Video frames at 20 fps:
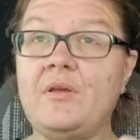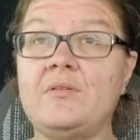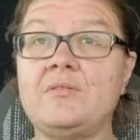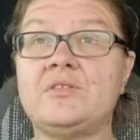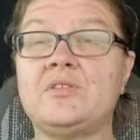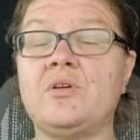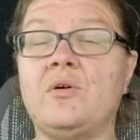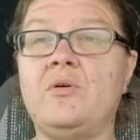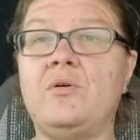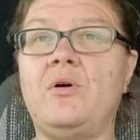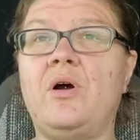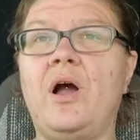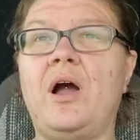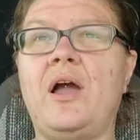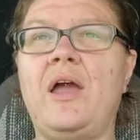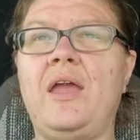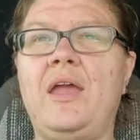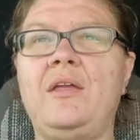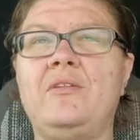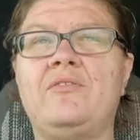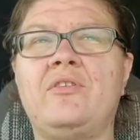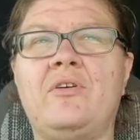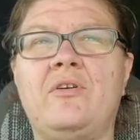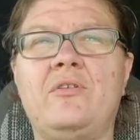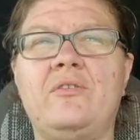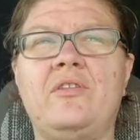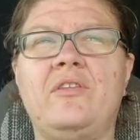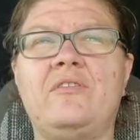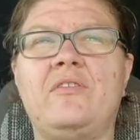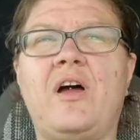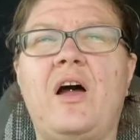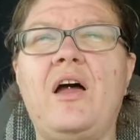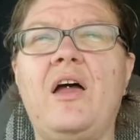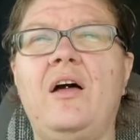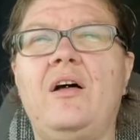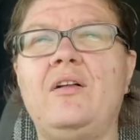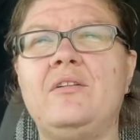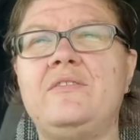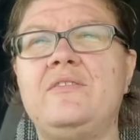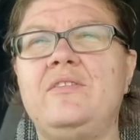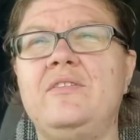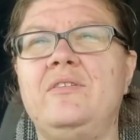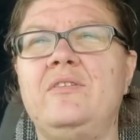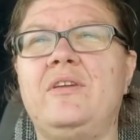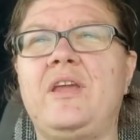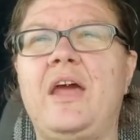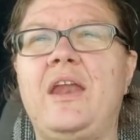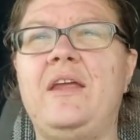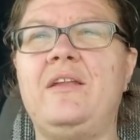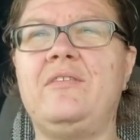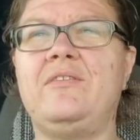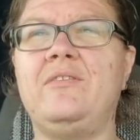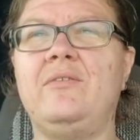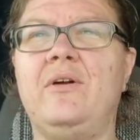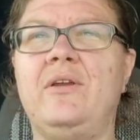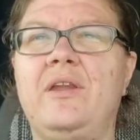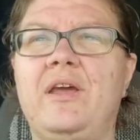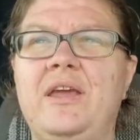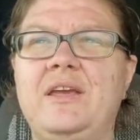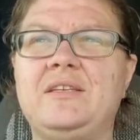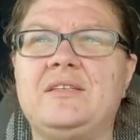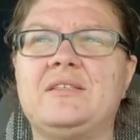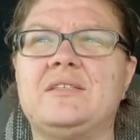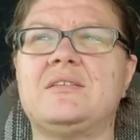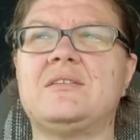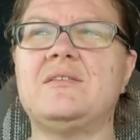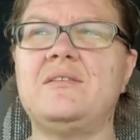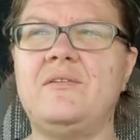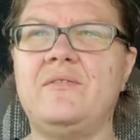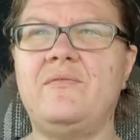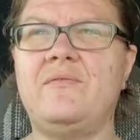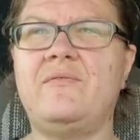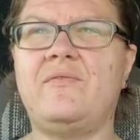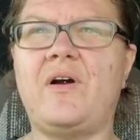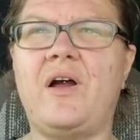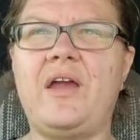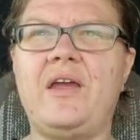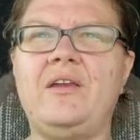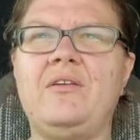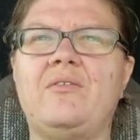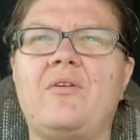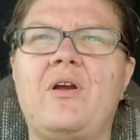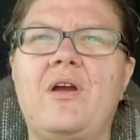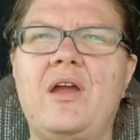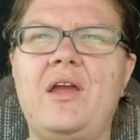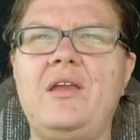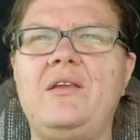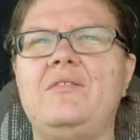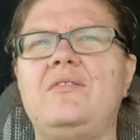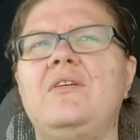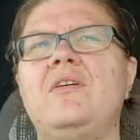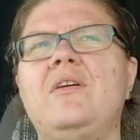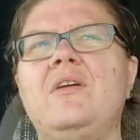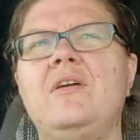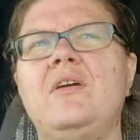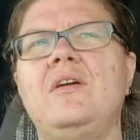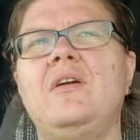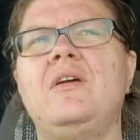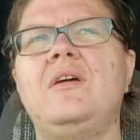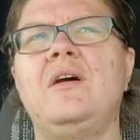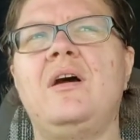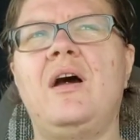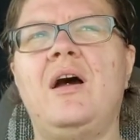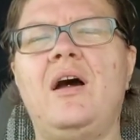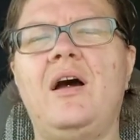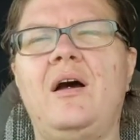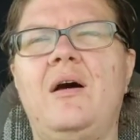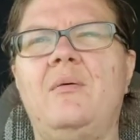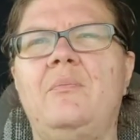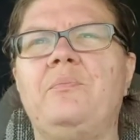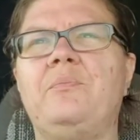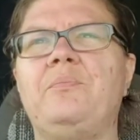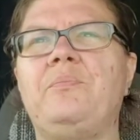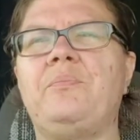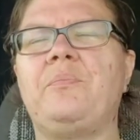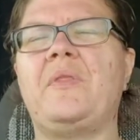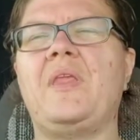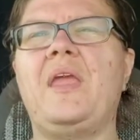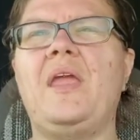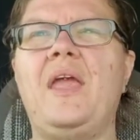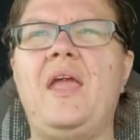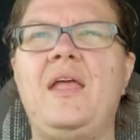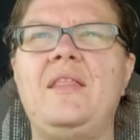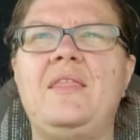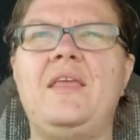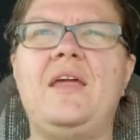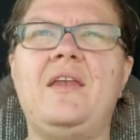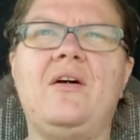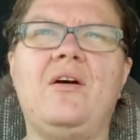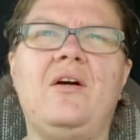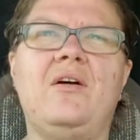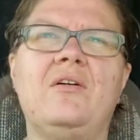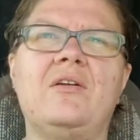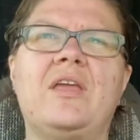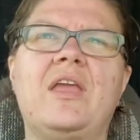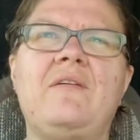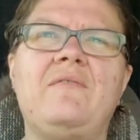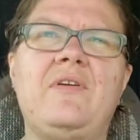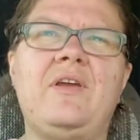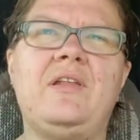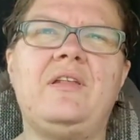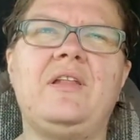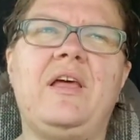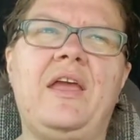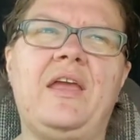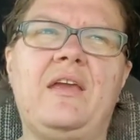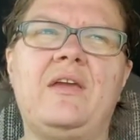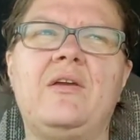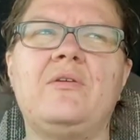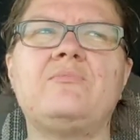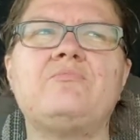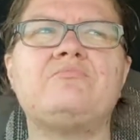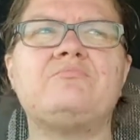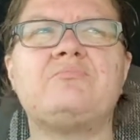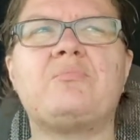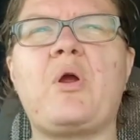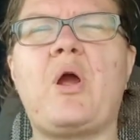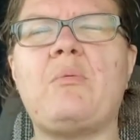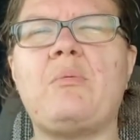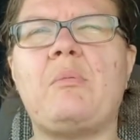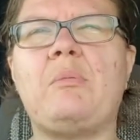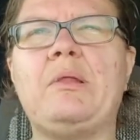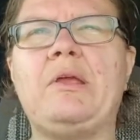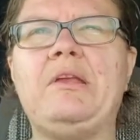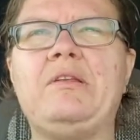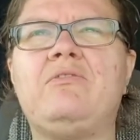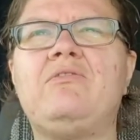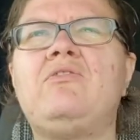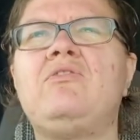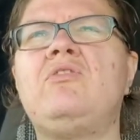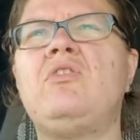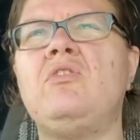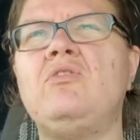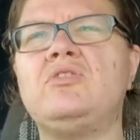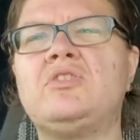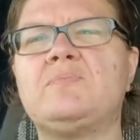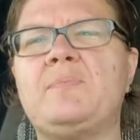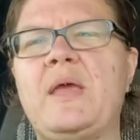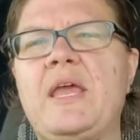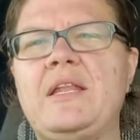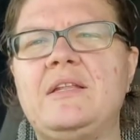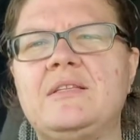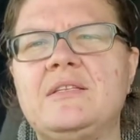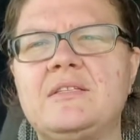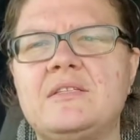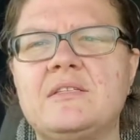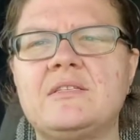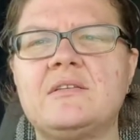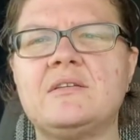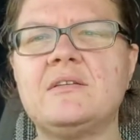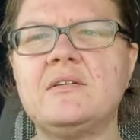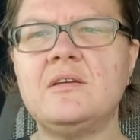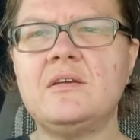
So I turned the dial to get it to a nice fine grind, and then I'll give it like probably 2 spins,